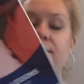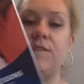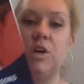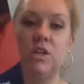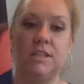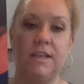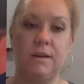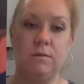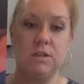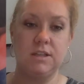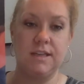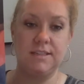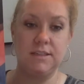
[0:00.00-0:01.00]
First Language
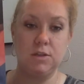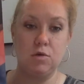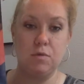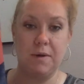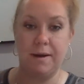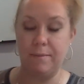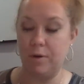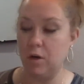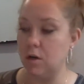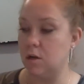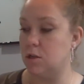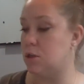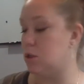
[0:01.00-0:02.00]
Lessons Grammar
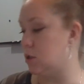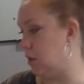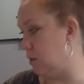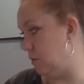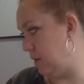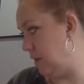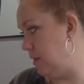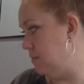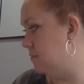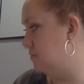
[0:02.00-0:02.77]
slowly.